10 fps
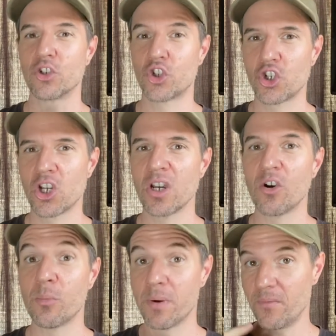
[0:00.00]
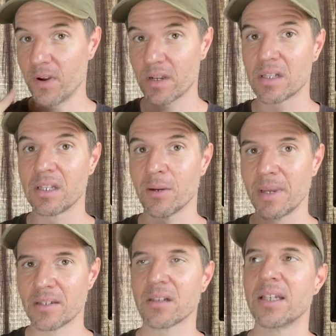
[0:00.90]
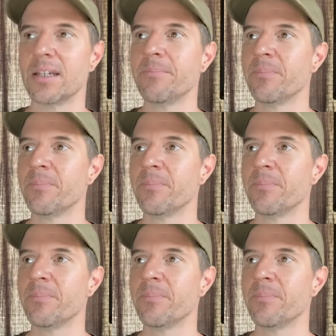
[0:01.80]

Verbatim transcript: chill but very clear mentally,